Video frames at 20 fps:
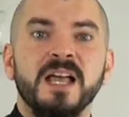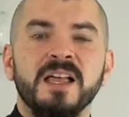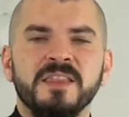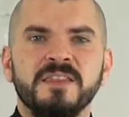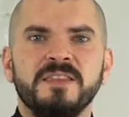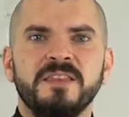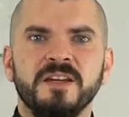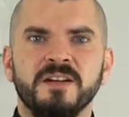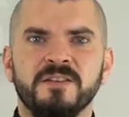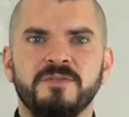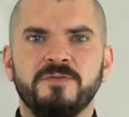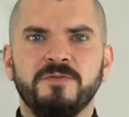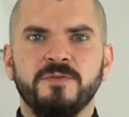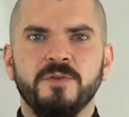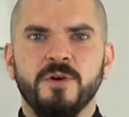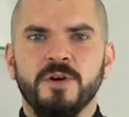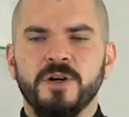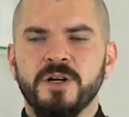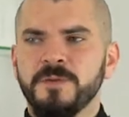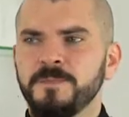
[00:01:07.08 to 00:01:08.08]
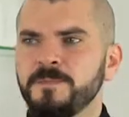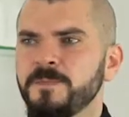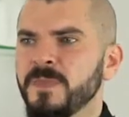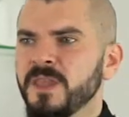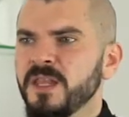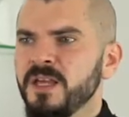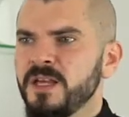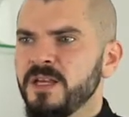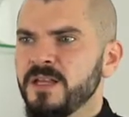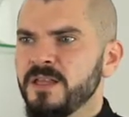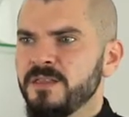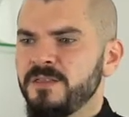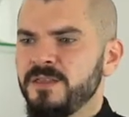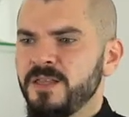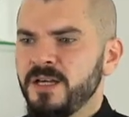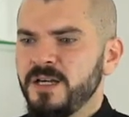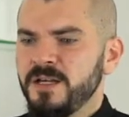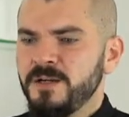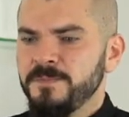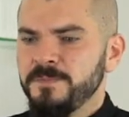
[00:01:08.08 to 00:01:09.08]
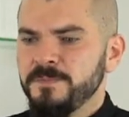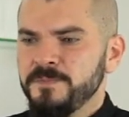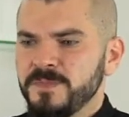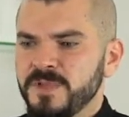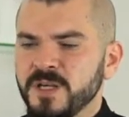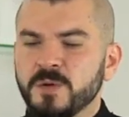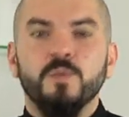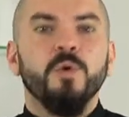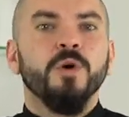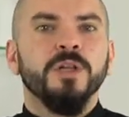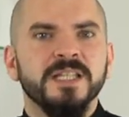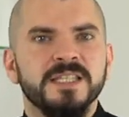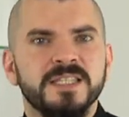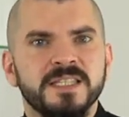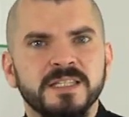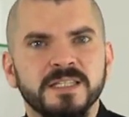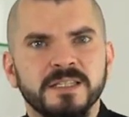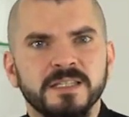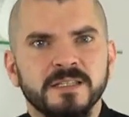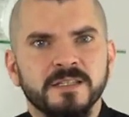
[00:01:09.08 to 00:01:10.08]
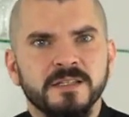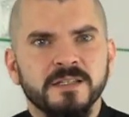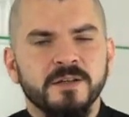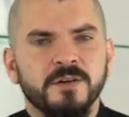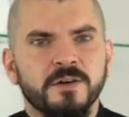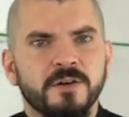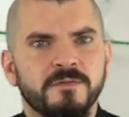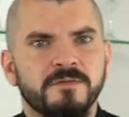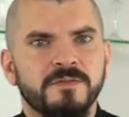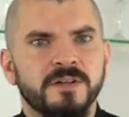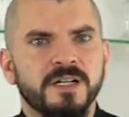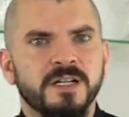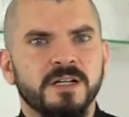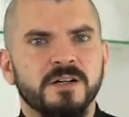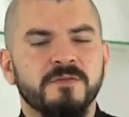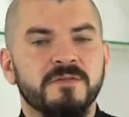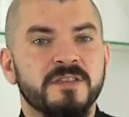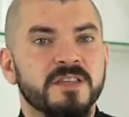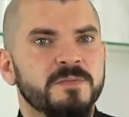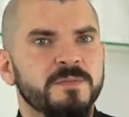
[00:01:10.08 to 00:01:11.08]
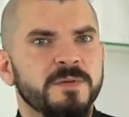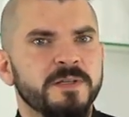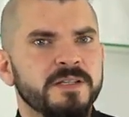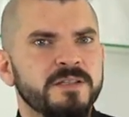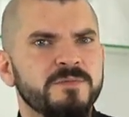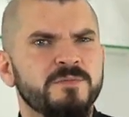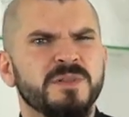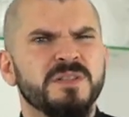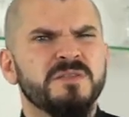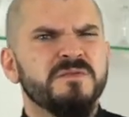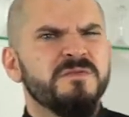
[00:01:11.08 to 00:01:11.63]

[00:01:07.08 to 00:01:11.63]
Therefore, the quality of the spirit was